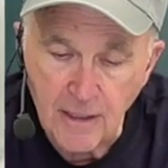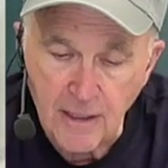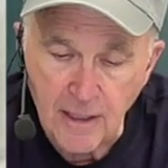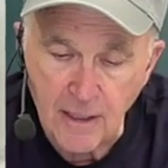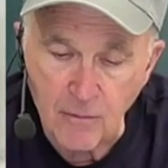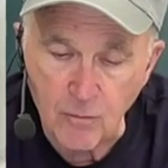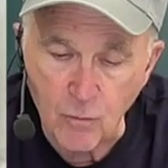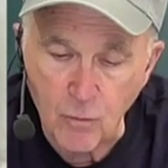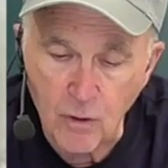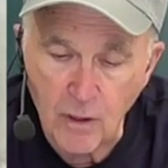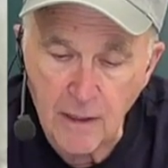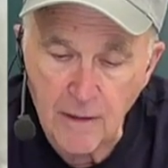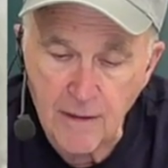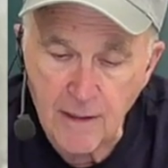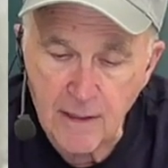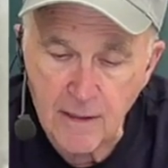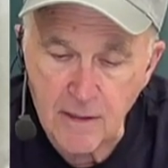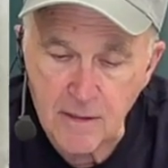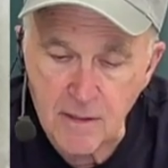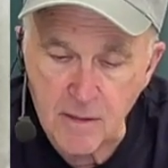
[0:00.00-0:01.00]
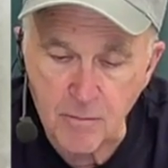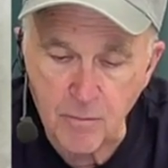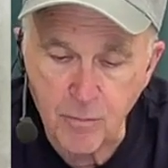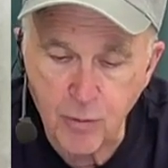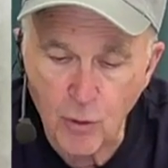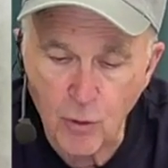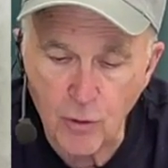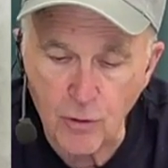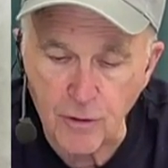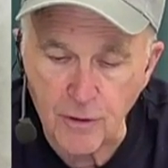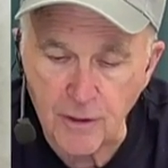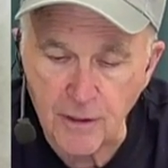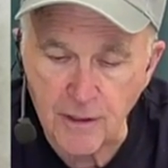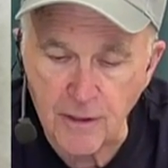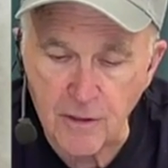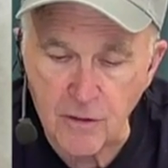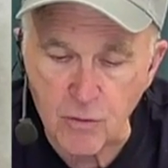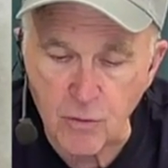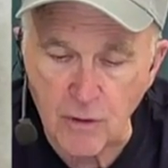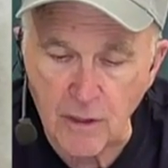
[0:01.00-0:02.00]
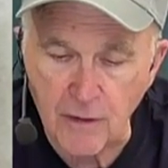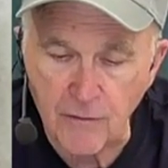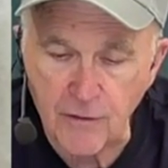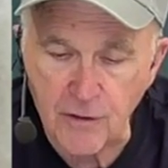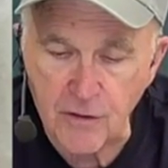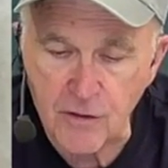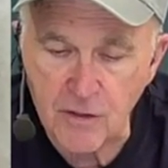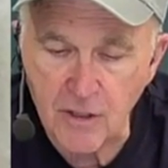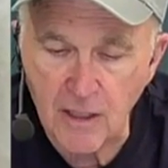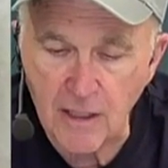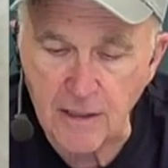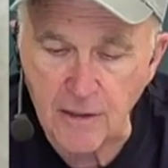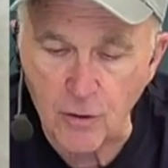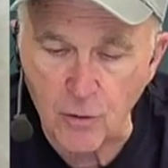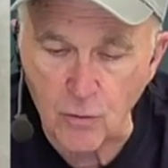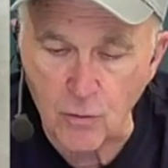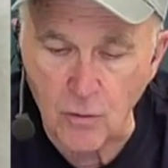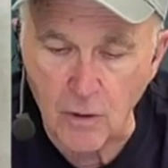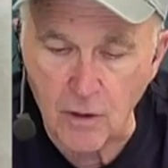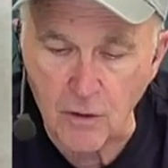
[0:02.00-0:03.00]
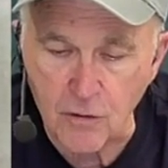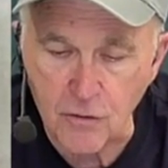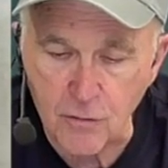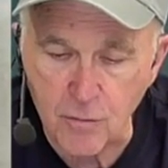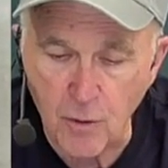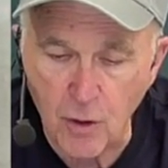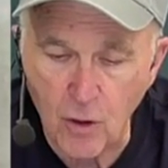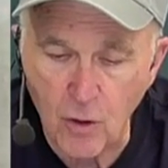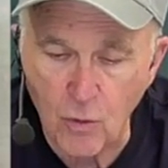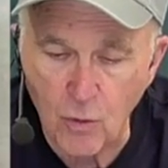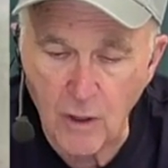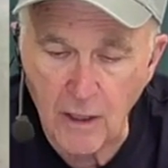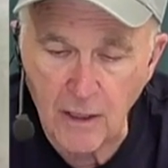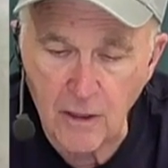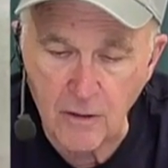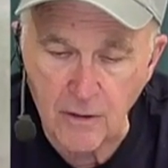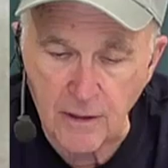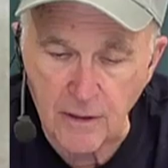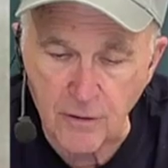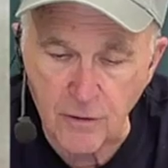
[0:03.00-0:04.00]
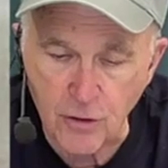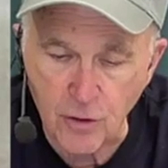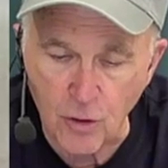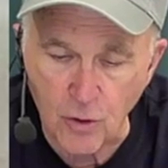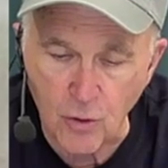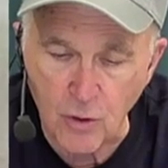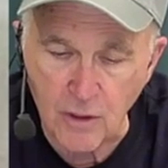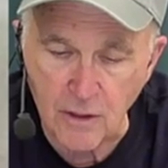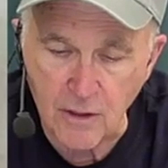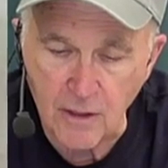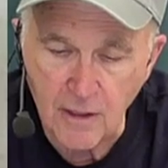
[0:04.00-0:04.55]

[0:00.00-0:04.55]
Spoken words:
And why that is important is whenever you slide your small wire into it,